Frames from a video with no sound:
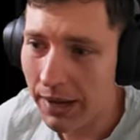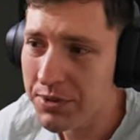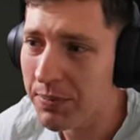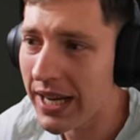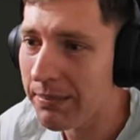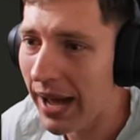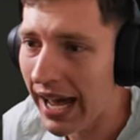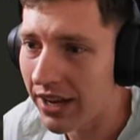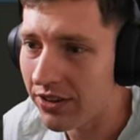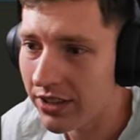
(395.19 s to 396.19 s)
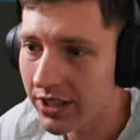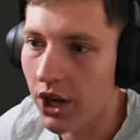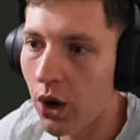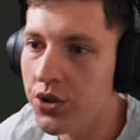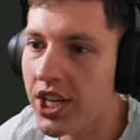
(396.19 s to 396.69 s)
Subs have been made.
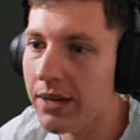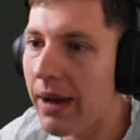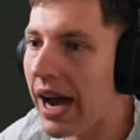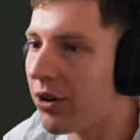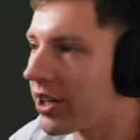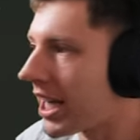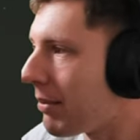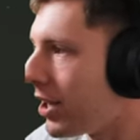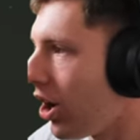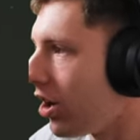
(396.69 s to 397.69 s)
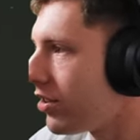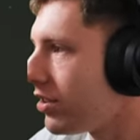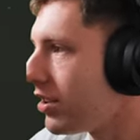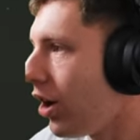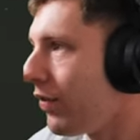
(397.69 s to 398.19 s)
Edozie and Mara are coming on.
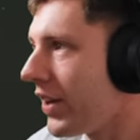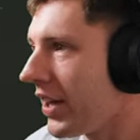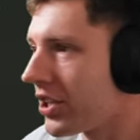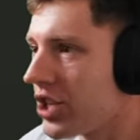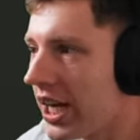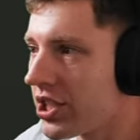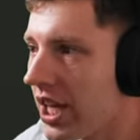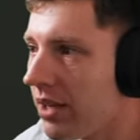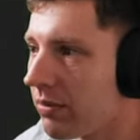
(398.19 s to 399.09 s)
Hopefully they can change the